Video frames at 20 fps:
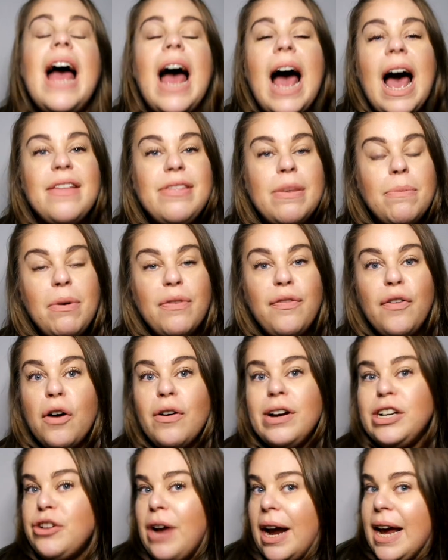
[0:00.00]
and then before
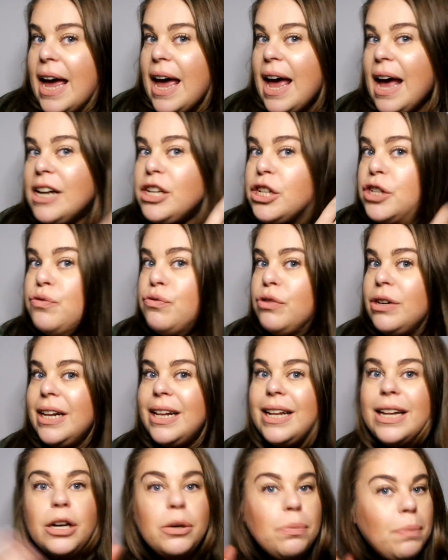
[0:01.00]
I dry it I just run a
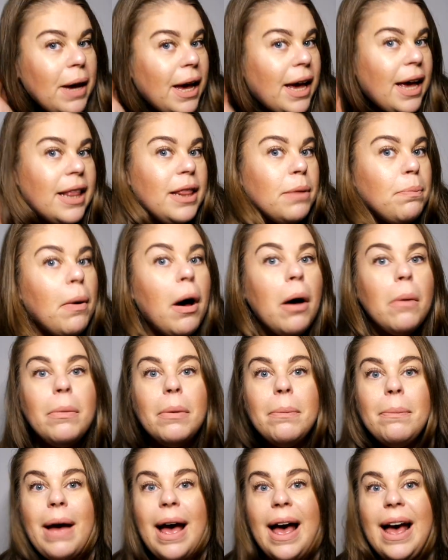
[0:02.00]
little bit at the bottom
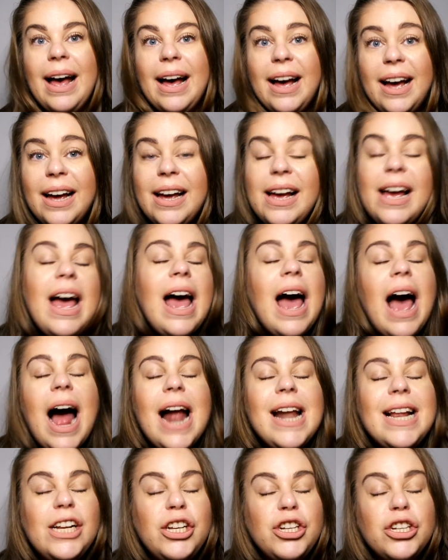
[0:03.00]
of my hair,
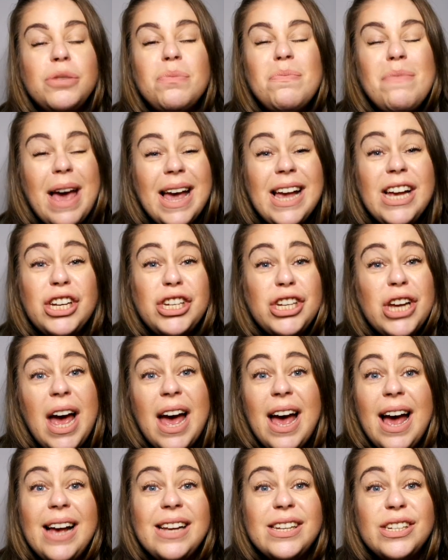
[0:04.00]
and it just makes your
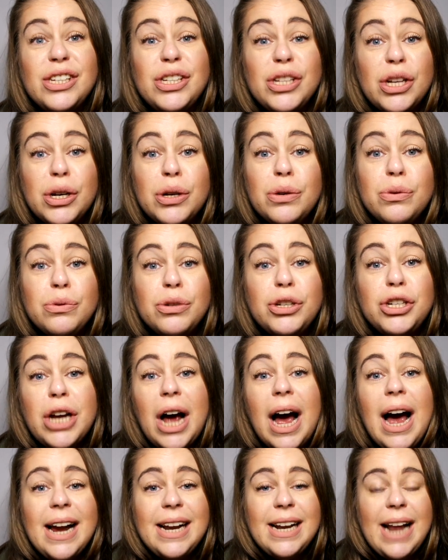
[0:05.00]
hair so
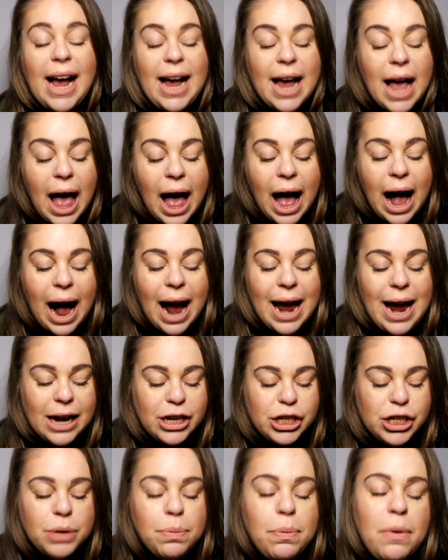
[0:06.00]
shiny. I
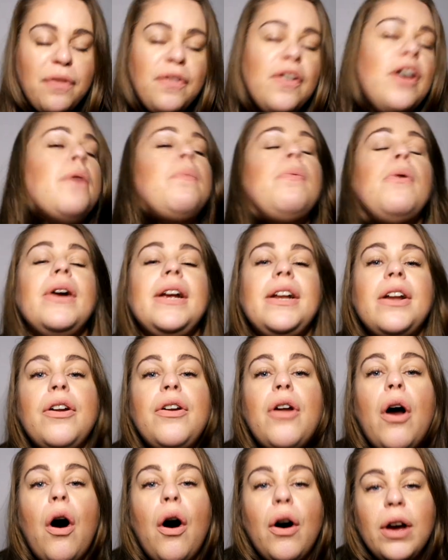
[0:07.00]
actually prefer putting
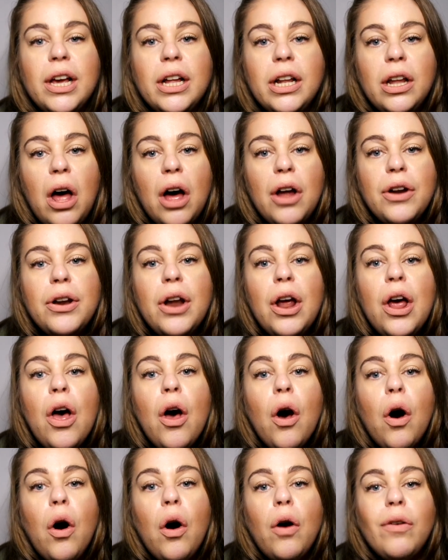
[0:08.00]
an oil on
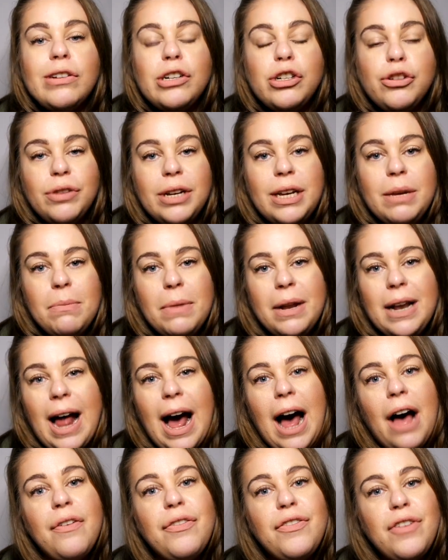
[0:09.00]
or a treatment
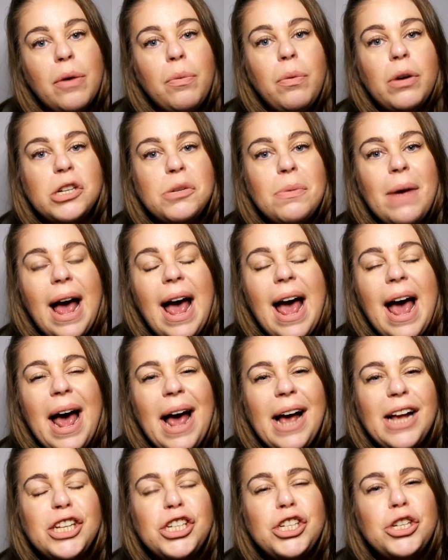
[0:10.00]
after I wash my
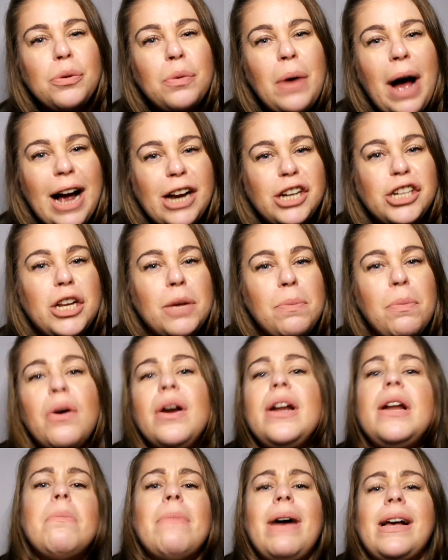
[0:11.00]
hair to actually
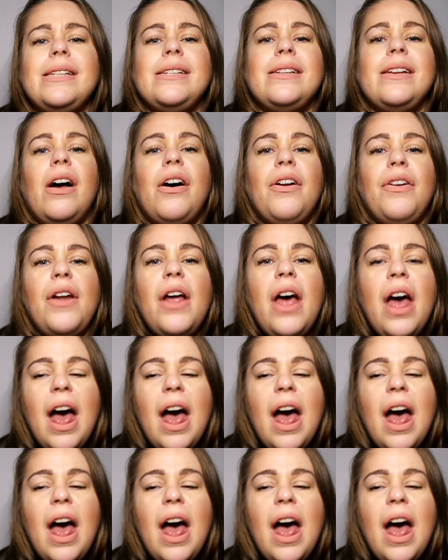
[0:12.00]
putting a mask on.